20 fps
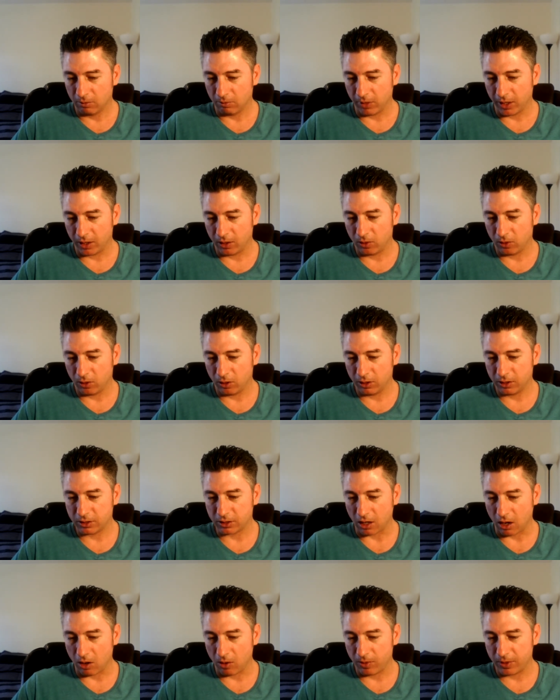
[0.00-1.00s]
My goal
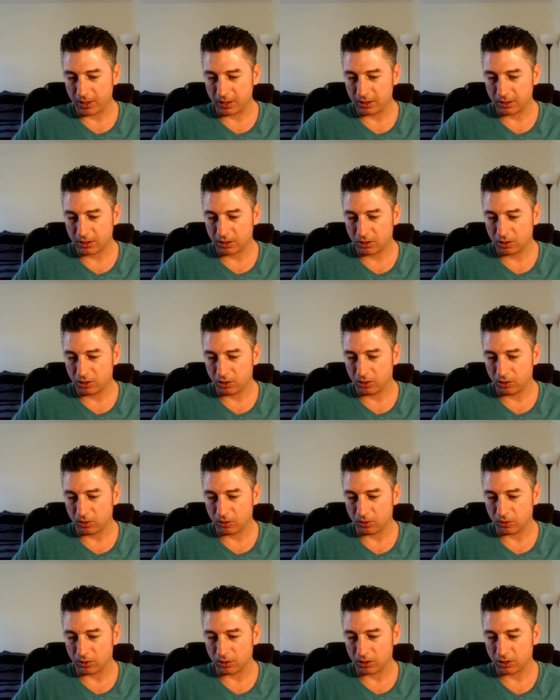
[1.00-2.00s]
is always
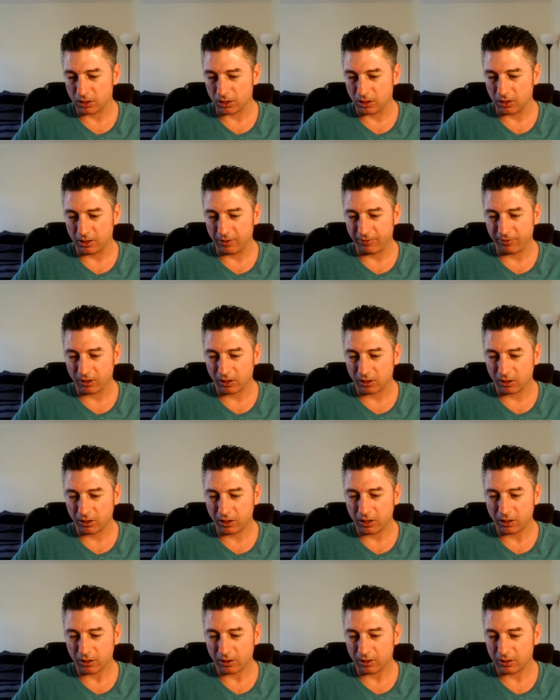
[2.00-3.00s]
to
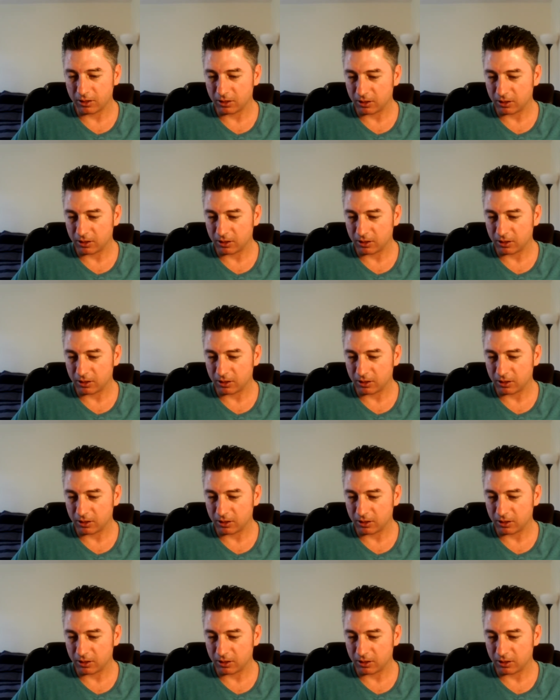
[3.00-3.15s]
significantly